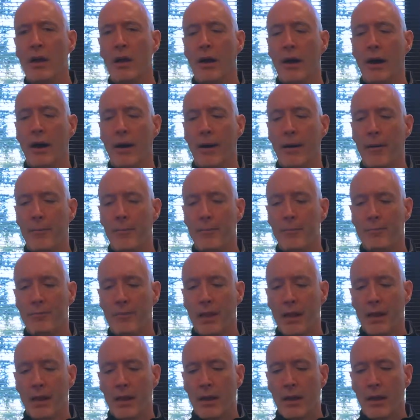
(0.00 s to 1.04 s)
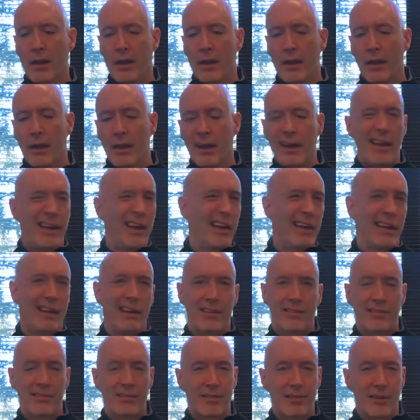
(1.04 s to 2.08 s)
And
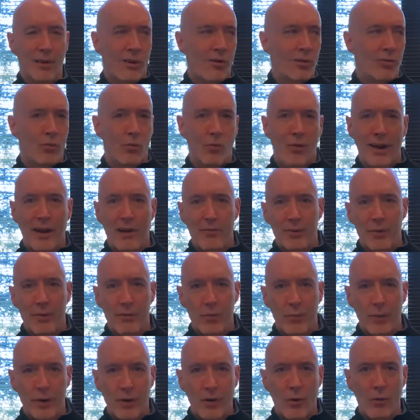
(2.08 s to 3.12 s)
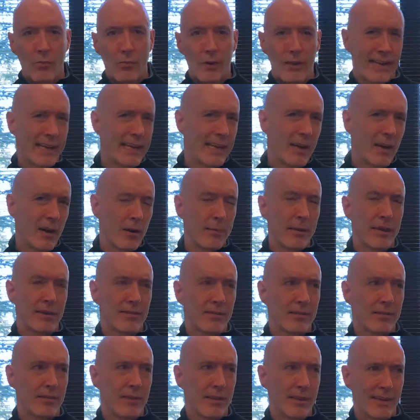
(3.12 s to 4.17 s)
it's, whatever. We don't really care, but
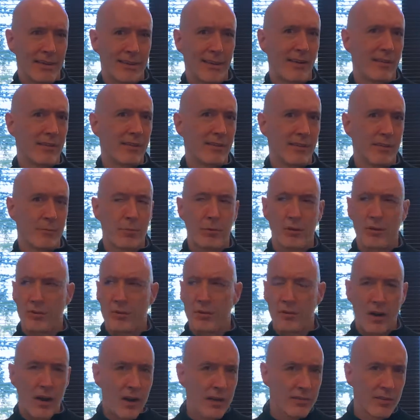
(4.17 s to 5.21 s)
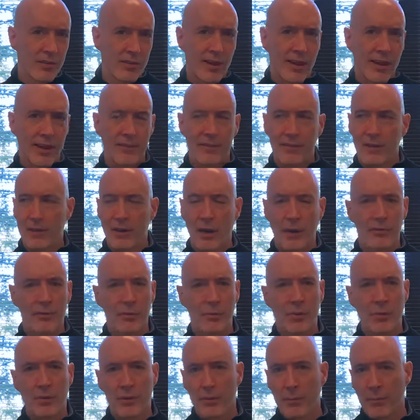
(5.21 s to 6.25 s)
you can tell that this person talks a lot and they're
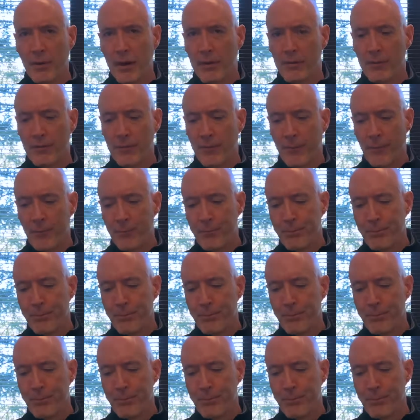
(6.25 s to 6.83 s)
comfortable with a microphone.